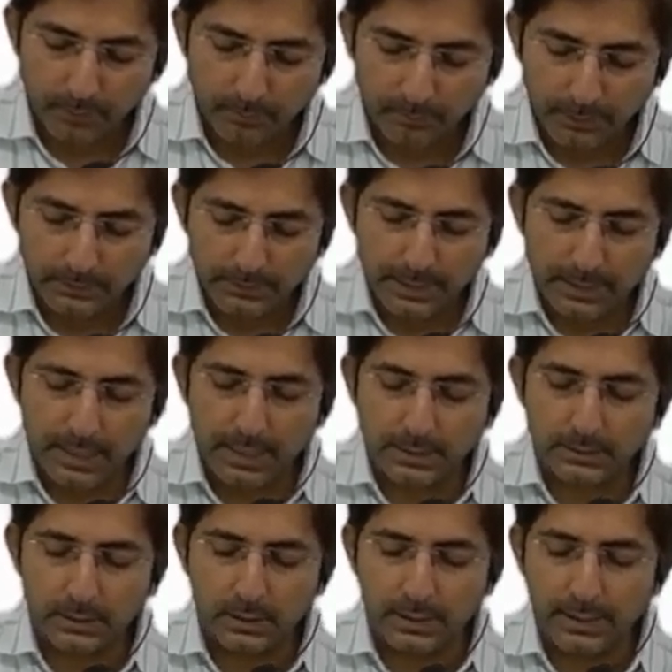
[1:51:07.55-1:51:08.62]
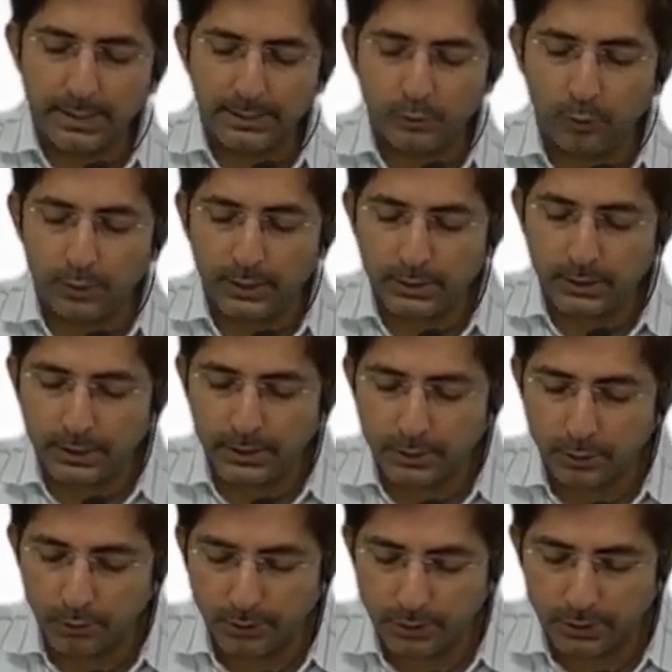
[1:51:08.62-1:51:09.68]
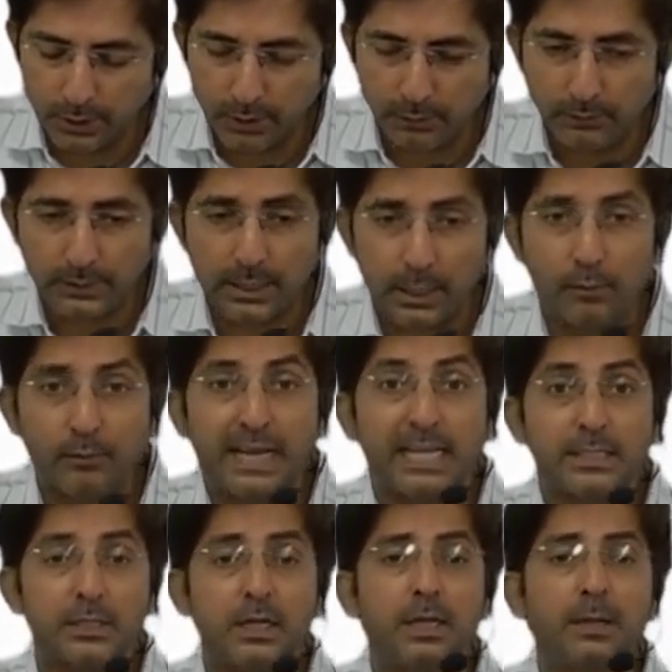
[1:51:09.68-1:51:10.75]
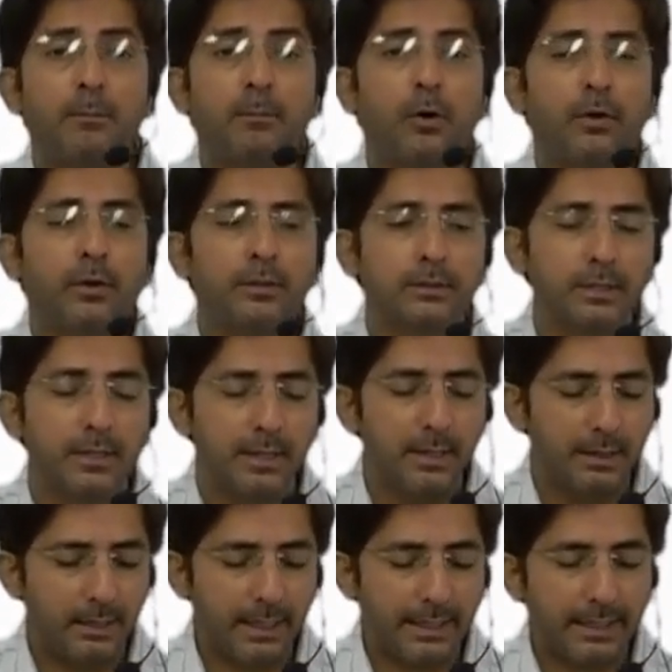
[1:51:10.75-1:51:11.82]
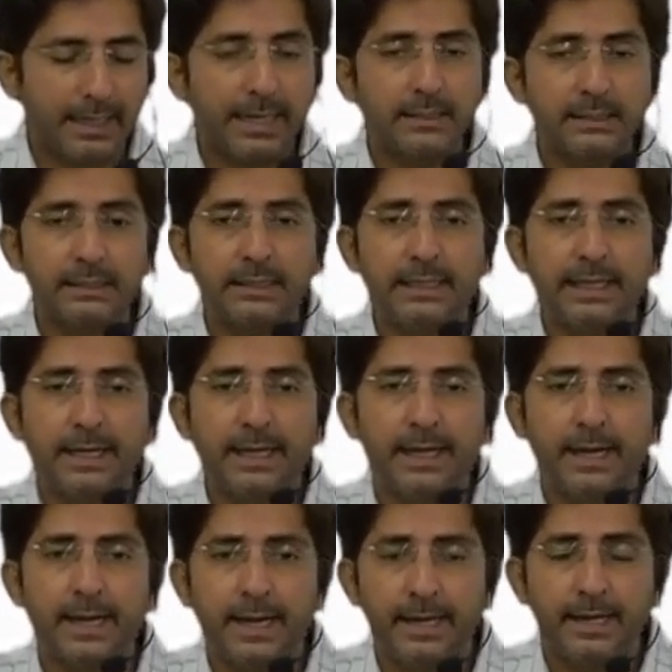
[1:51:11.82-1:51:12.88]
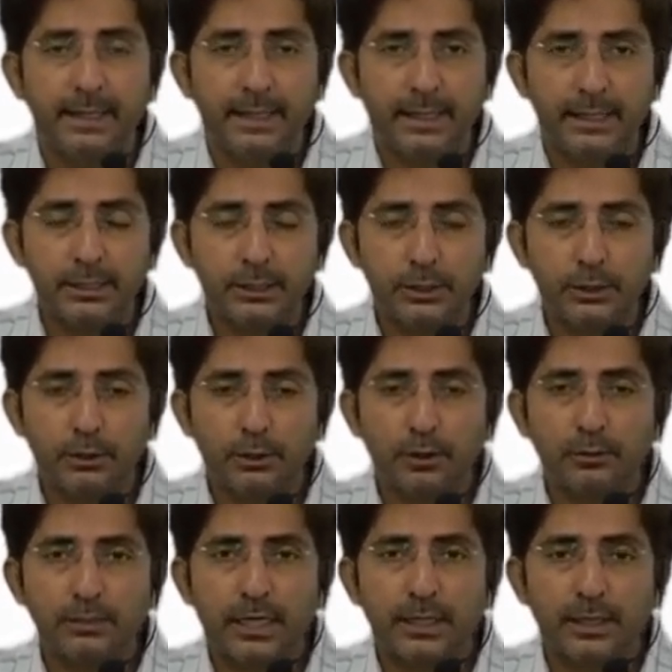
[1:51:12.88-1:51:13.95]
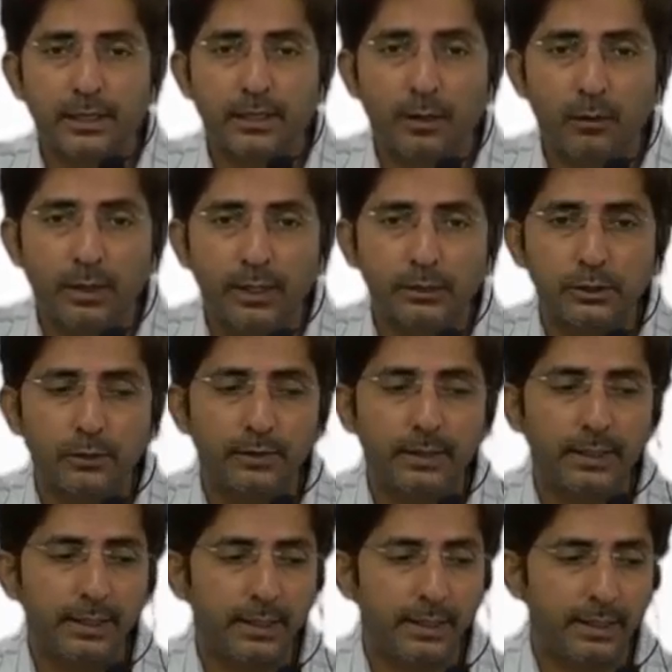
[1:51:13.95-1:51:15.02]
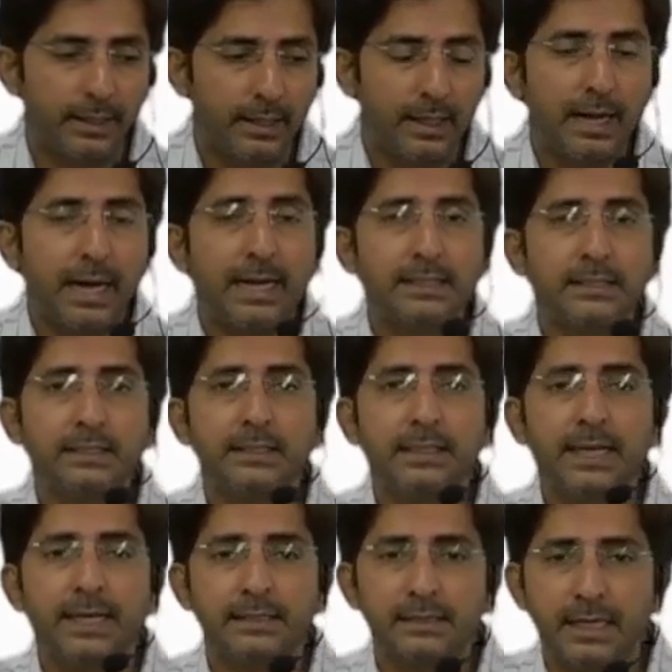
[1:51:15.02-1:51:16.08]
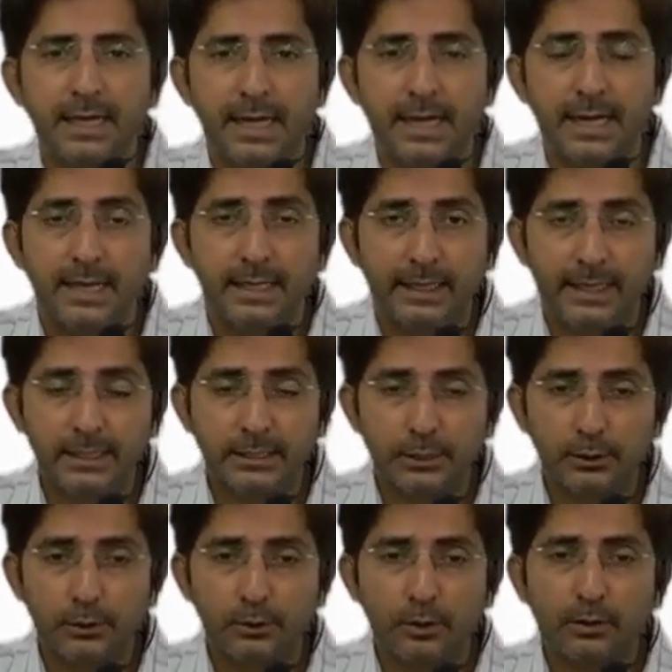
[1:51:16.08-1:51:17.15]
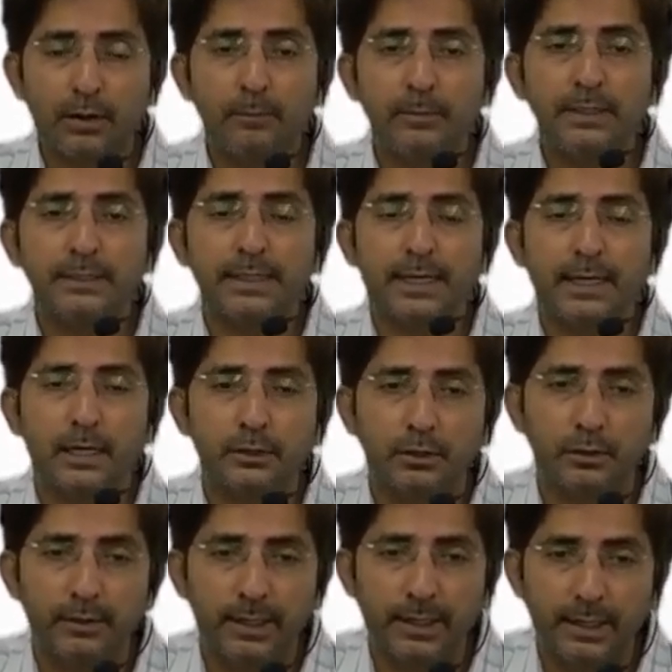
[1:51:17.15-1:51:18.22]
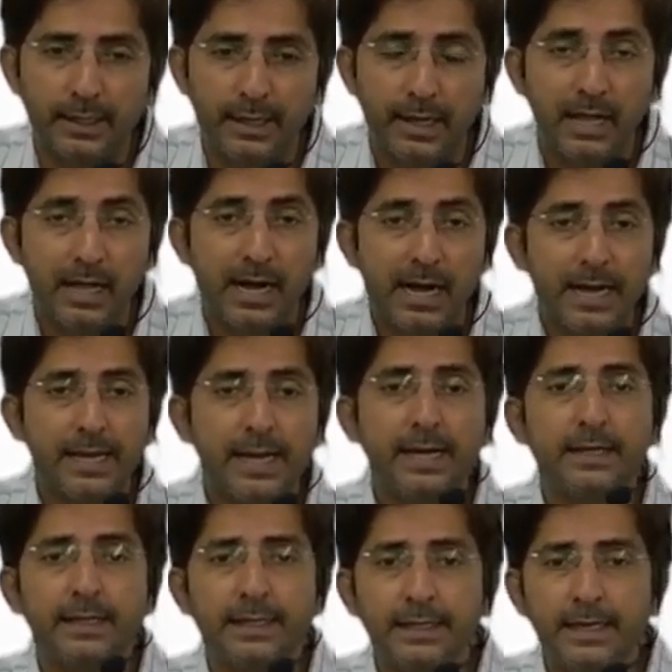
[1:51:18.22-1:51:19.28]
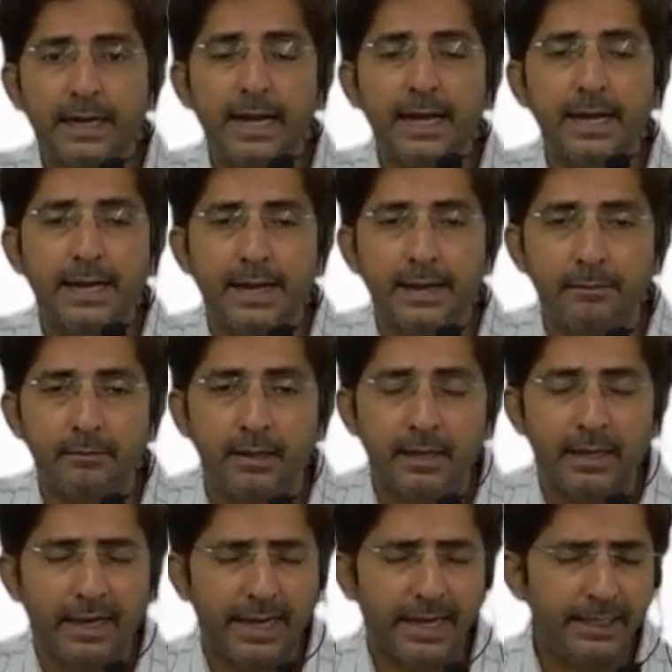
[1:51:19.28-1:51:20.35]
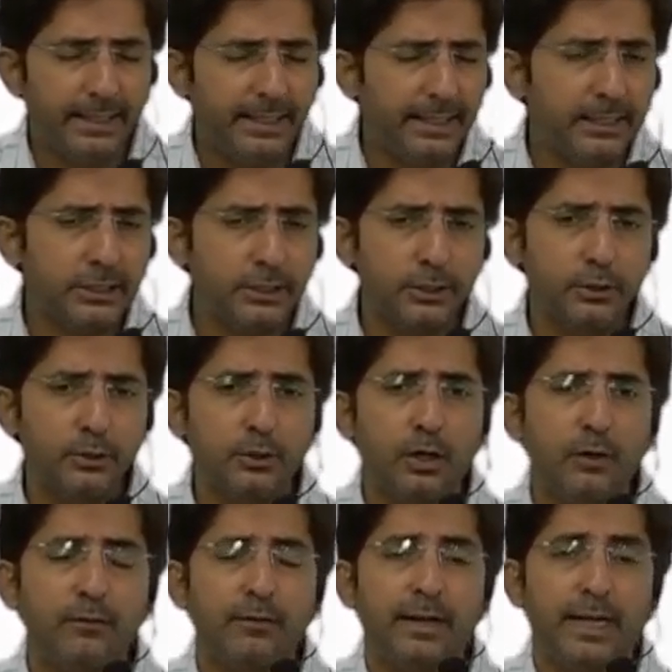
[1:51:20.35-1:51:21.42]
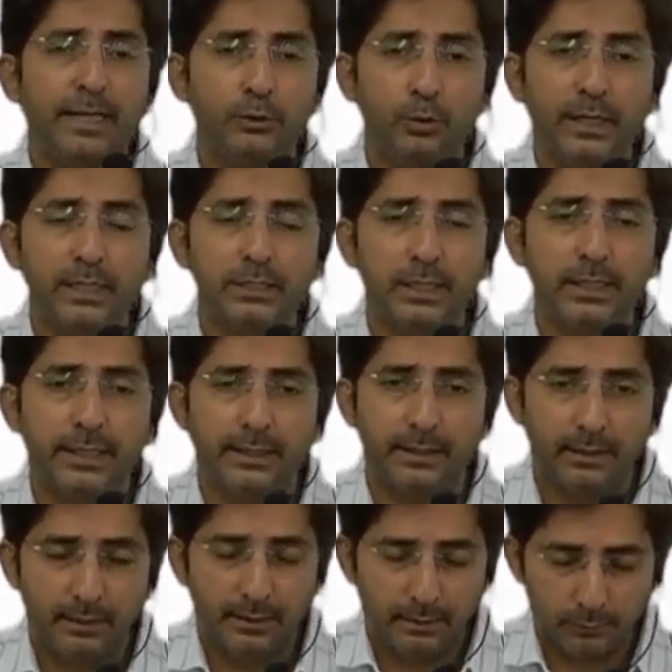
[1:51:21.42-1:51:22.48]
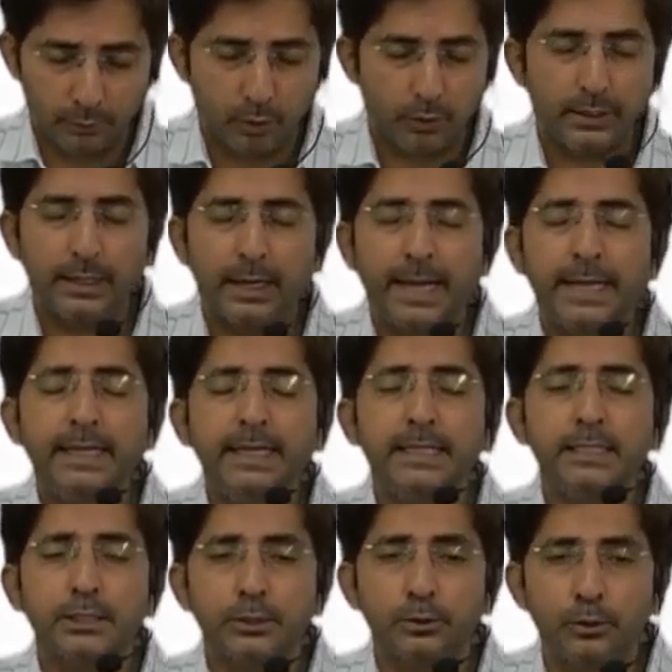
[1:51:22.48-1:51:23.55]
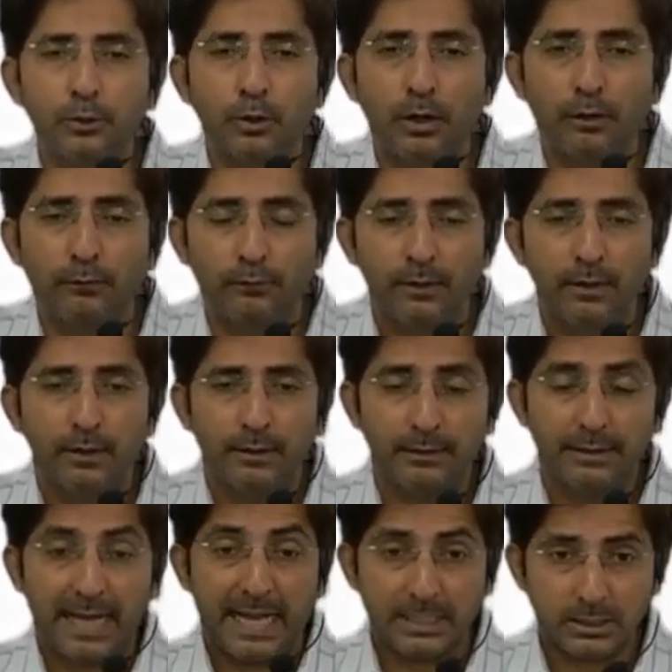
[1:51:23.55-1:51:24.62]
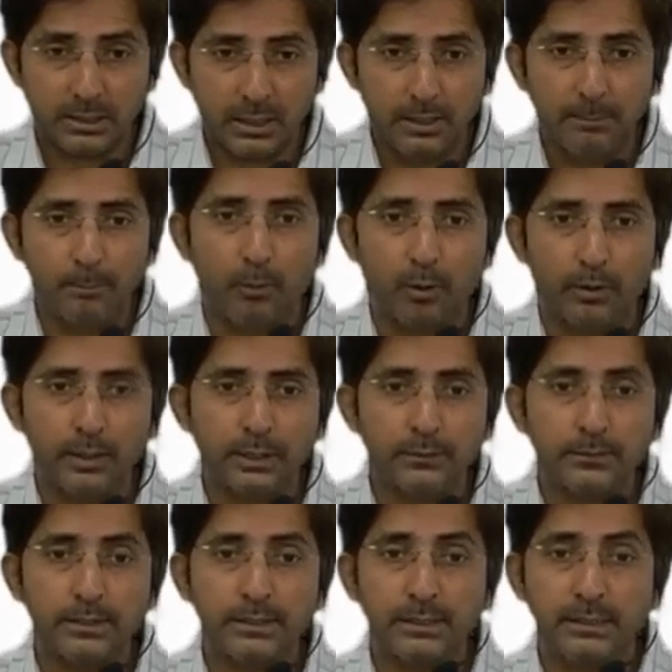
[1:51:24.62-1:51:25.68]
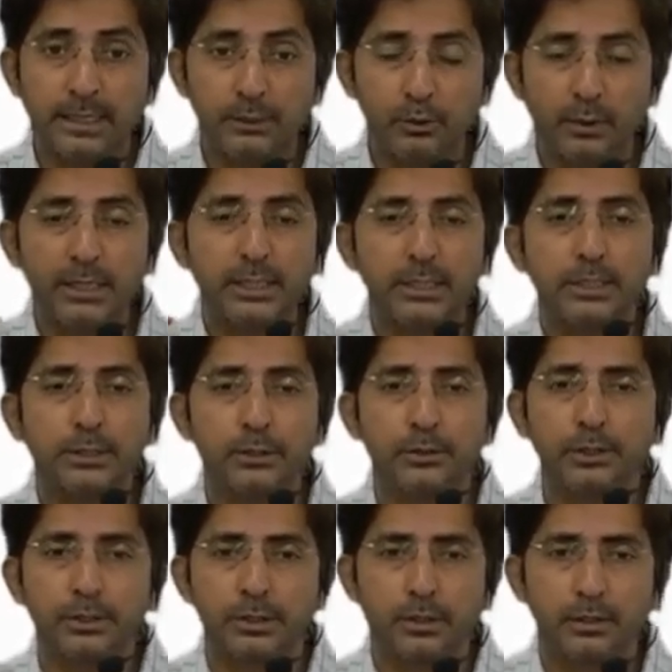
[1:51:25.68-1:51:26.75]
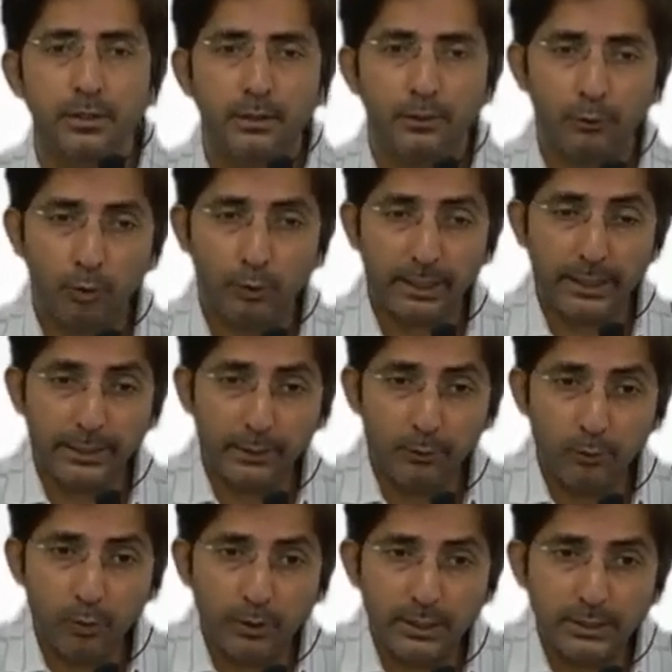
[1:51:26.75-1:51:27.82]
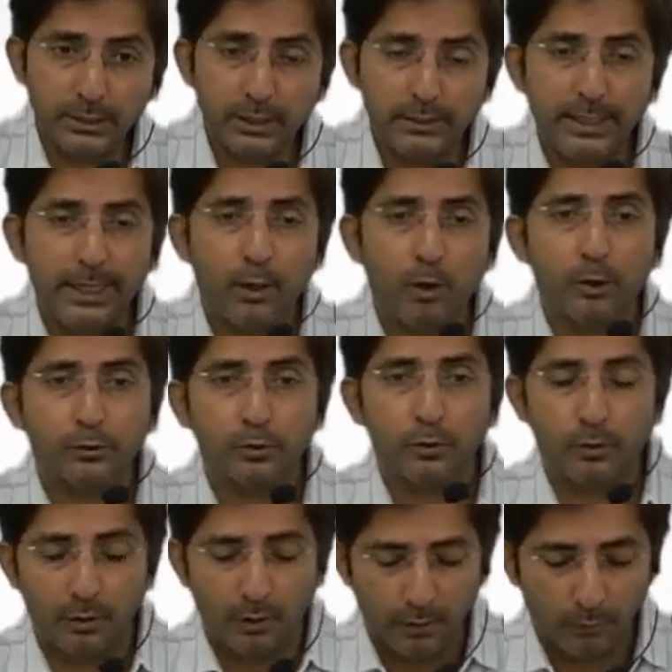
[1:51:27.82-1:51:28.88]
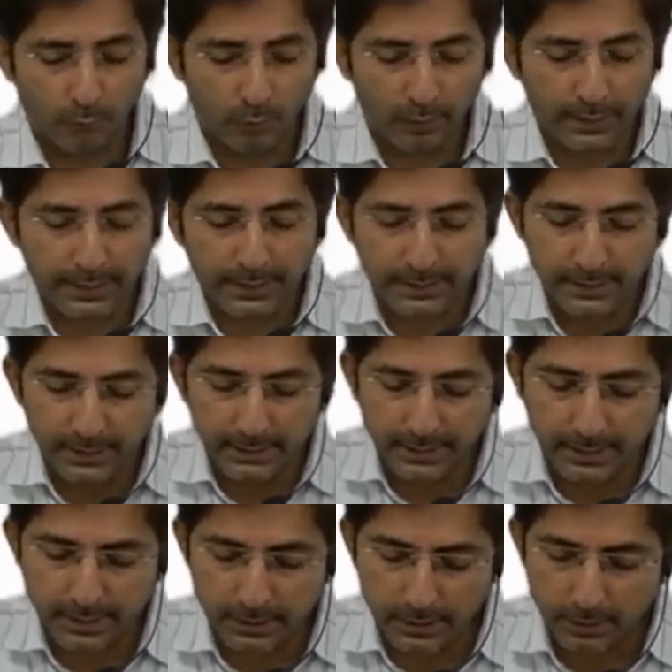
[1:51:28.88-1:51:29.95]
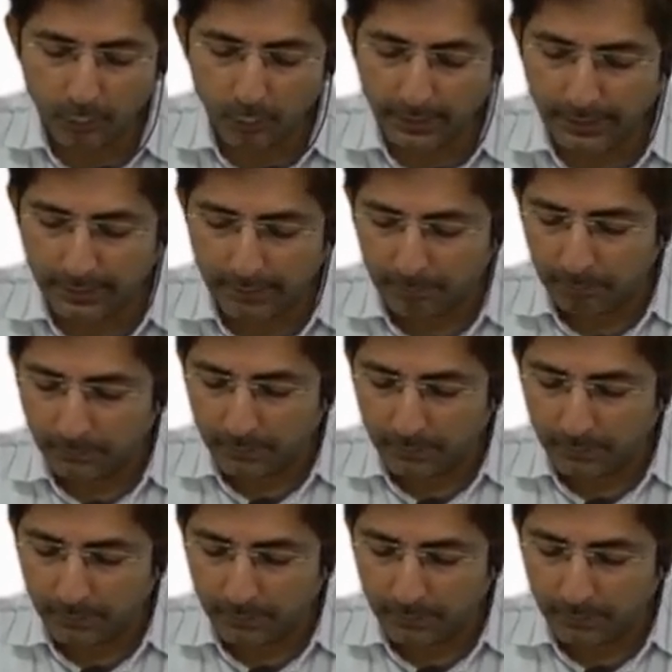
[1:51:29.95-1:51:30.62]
There are certain education institutions which are of national importance, like ICAI, Institute of Chartered Accountants of India, ICSI, Institute of Company Secretaries of India, IIT, IIM, any institute of education, any institute of national importance which is education institution. You can give donation there also for ATG deduction, okay.